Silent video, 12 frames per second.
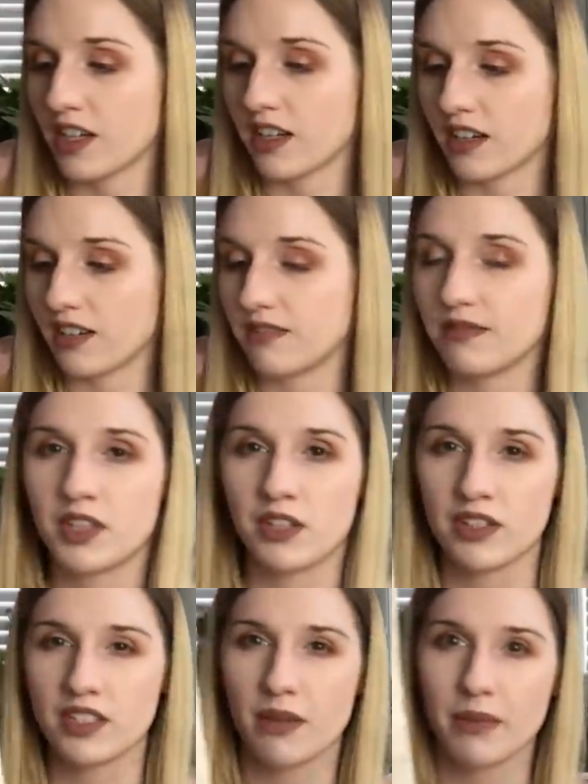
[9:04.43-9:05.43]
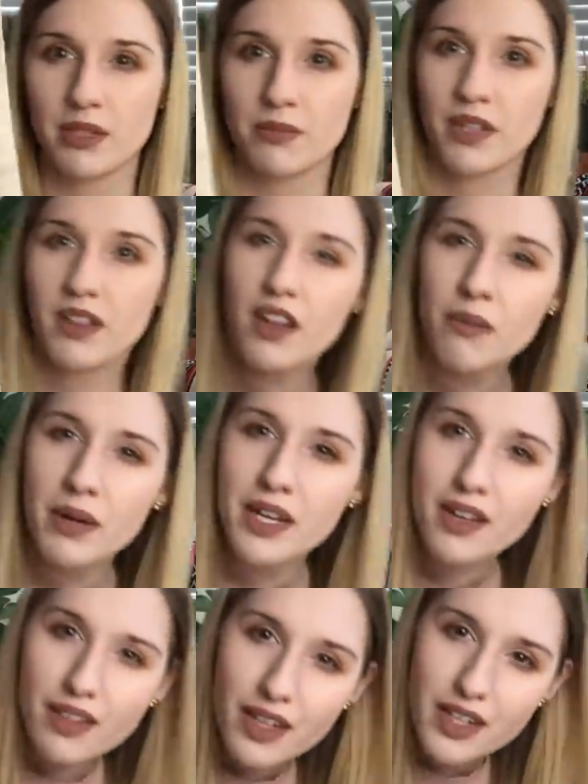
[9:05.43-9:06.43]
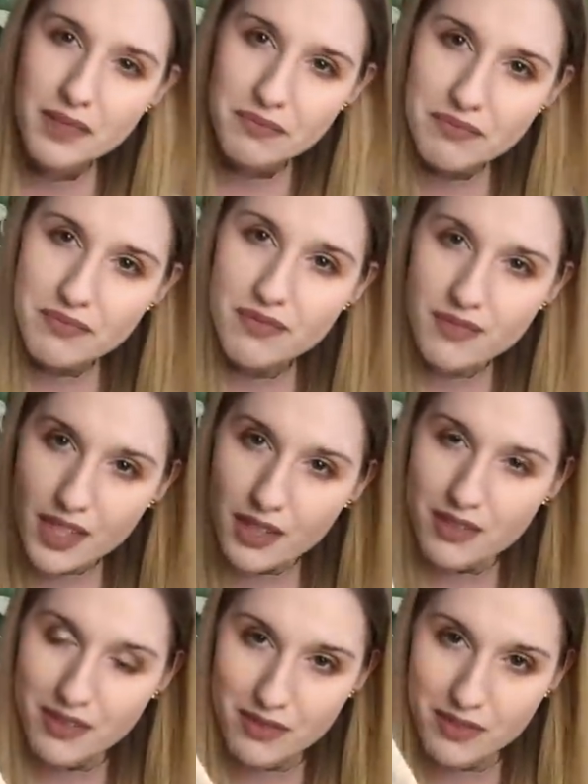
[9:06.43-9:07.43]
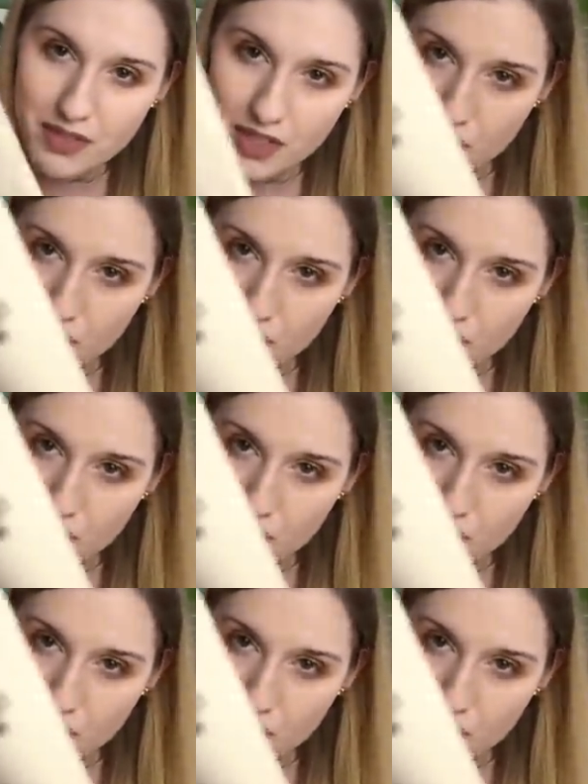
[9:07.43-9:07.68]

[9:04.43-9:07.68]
Like, the only time I'd spend a lot of money on like a thing was if it was